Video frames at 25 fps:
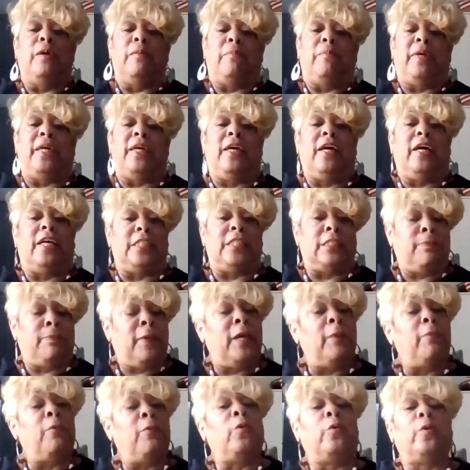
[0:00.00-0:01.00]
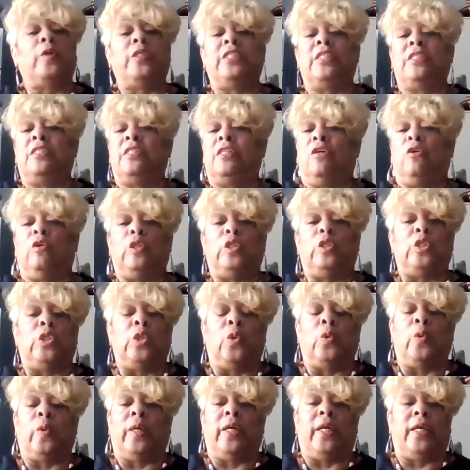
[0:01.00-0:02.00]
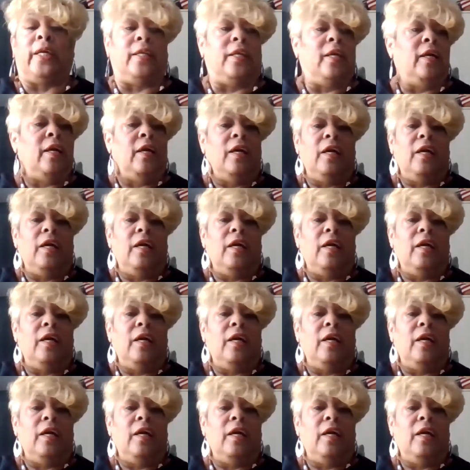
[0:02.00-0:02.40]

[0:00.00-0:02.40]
because people were still doing